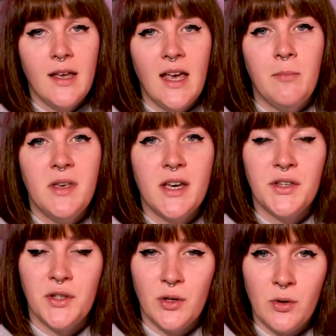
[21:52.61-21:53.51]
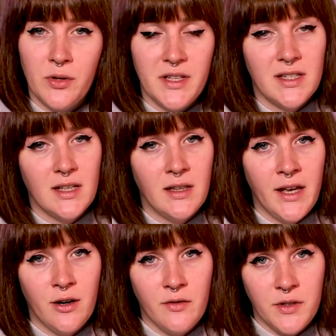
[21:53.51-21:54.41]
And because the gold is the
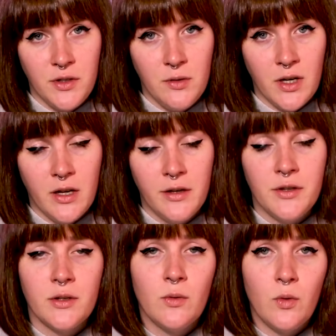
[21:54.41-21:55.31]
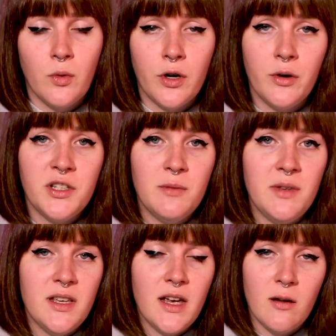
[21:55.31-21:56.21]
lighter of the two colors, we're going to
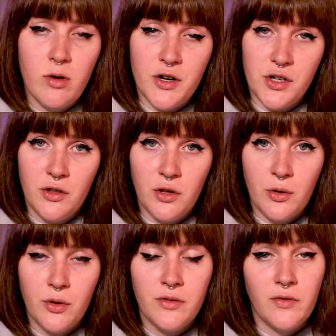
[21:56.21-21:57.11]
be airbrushing the gold